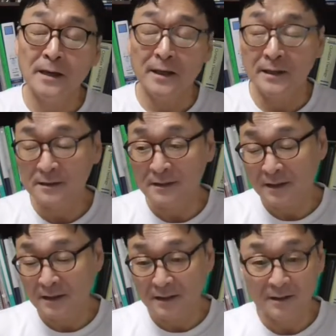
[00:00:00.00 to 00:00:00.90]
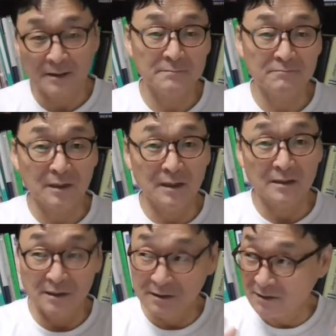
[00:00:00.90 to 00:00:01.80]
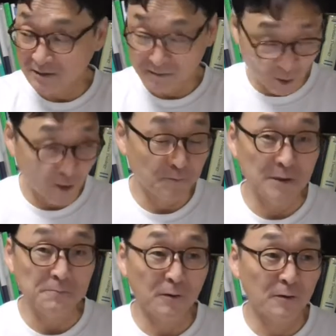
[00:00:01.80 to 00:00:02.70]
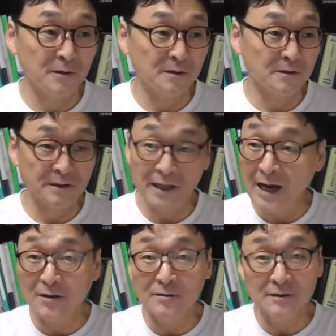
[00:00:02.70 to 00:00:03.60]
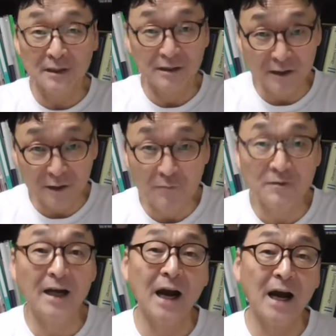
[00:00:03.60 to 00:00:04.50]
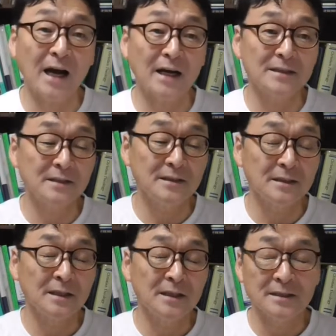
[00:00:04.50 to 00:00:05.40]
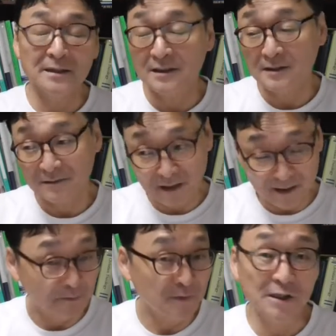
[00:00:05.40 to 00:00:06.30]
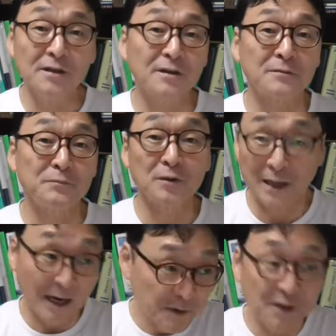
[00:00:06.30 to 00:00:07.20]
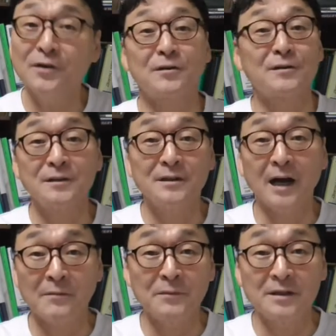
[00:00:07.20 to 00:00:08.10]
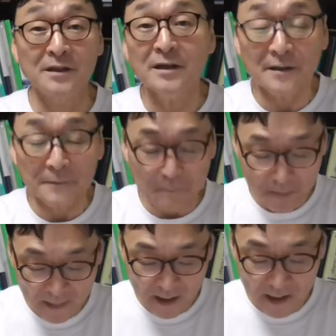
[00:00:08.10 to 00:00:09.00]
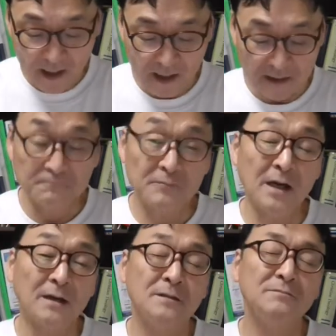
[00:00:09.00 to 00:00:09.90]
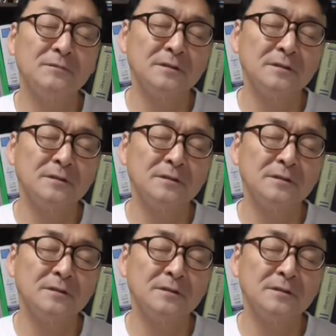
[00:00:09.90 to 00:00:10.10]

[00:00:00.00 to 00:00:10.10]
and um, uh, he told people, "Now the kingdom of God is now come near because I'm here. He, I'm a king." Uh, now